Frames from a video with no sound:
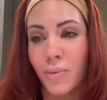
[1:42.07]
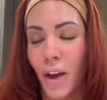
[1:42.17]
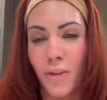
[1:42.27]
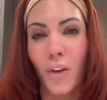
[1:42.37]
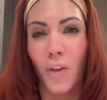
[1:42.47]

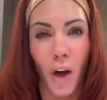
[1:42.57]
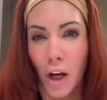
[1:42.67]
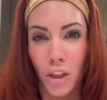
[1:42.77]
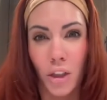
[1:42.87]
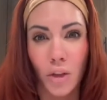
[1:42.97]
felt
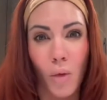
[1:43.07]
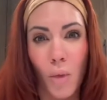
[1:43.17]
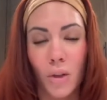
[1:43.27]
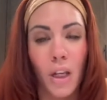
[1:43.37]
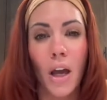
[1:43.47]
nauseous
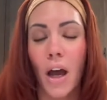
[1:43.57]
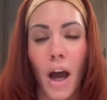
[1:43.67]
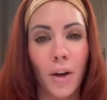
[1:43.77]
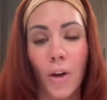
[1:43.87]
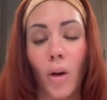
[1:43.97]
almost. I
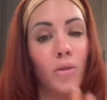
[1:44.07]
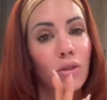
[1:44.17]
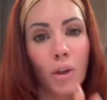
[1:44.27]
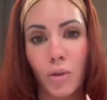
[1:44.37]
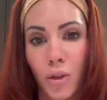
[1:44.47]
don't know,
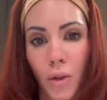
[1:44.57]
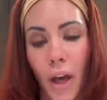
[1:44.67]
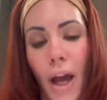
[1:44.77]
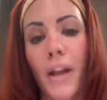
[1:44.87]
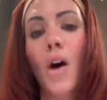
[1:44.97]
don't do
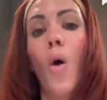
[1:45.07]
that.